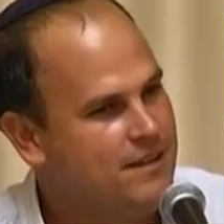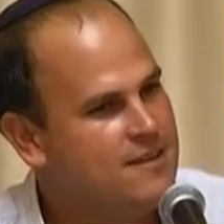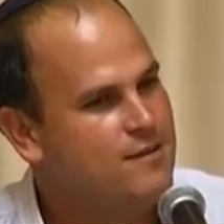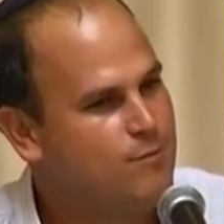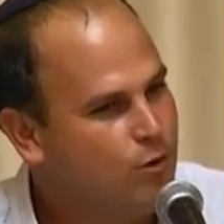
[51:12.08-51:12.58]
that
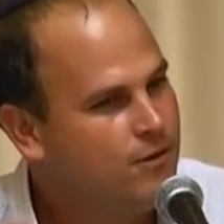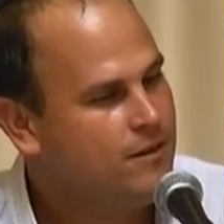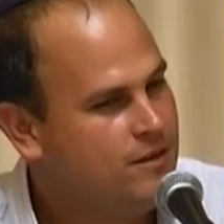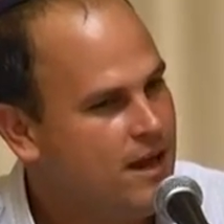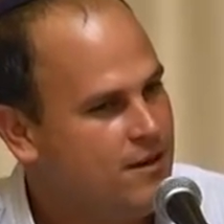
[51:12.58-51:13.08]
it's more
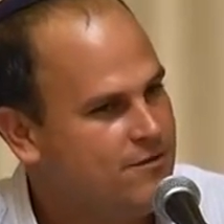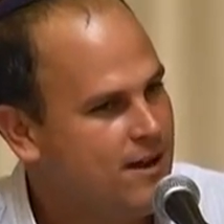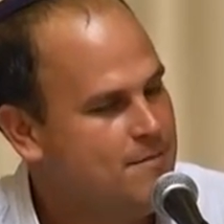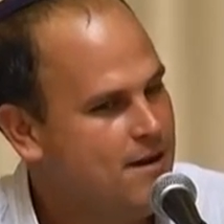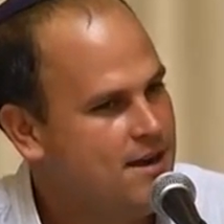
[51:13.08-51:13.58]
than that,
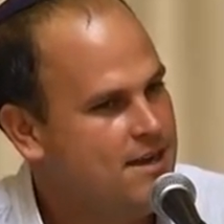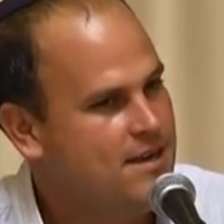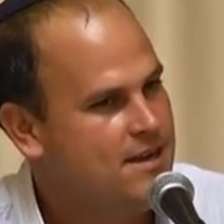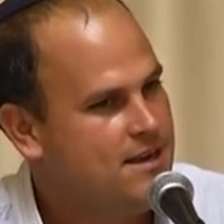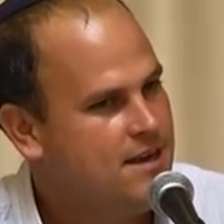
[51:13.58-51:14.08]
Rabbi,
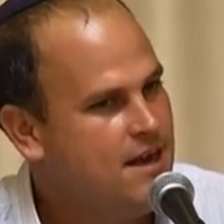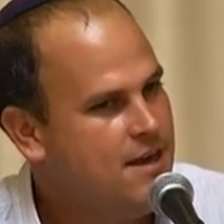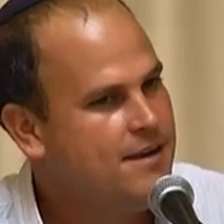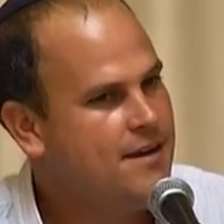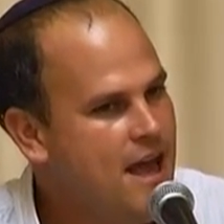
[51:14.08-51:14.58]

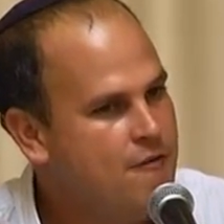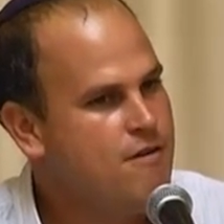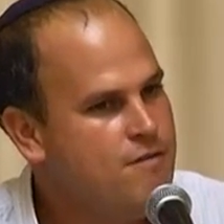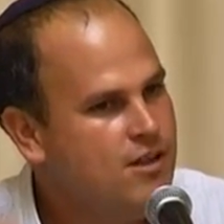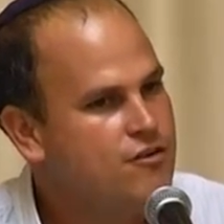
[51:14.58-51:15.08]
that in
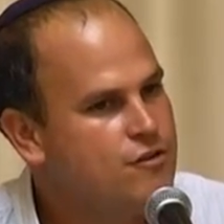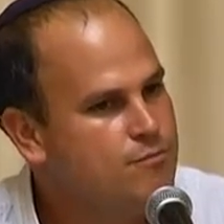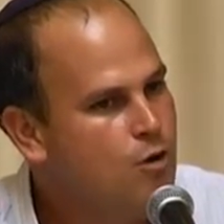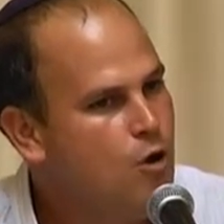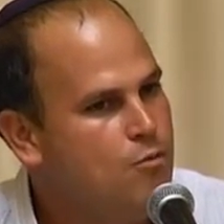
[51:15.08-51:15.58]
every religious
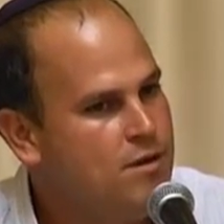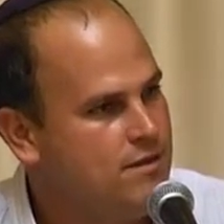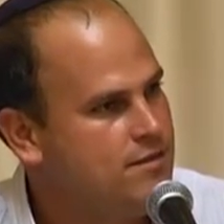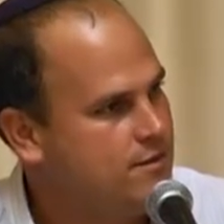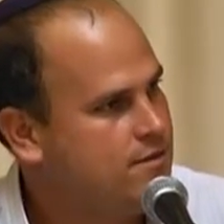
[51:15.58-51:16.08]

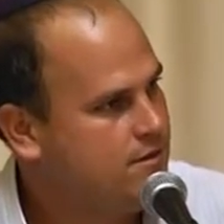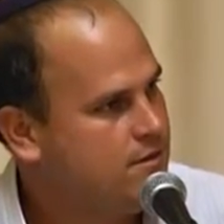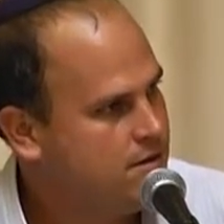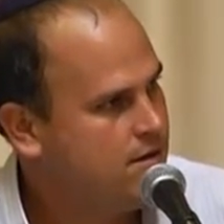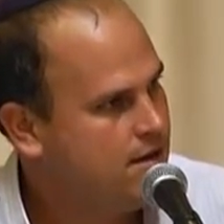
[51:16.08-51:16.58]
moment,
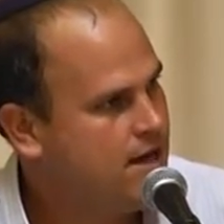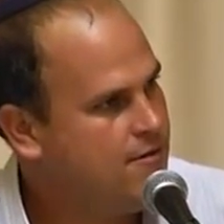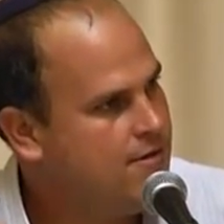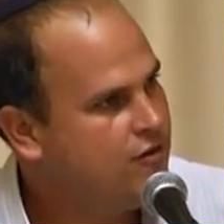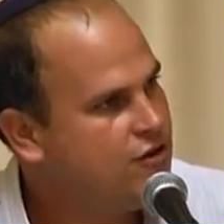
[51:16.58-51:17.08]
in
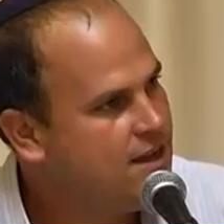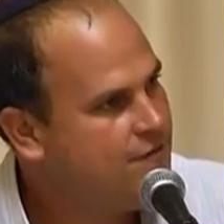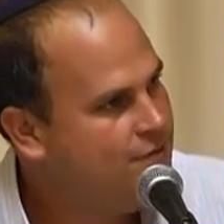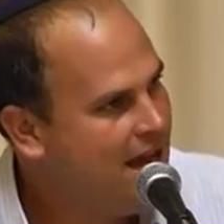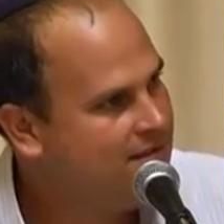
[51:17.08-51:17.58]
every religious
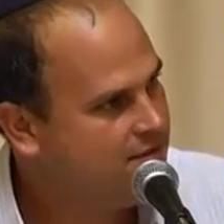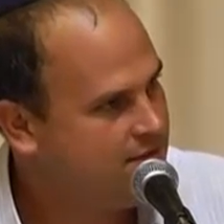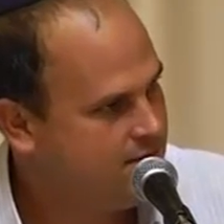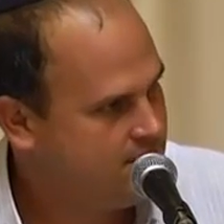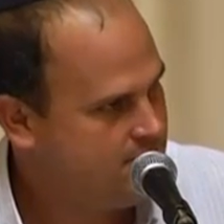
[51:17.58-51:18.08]

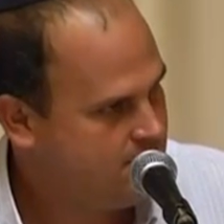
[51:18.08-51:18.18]
event,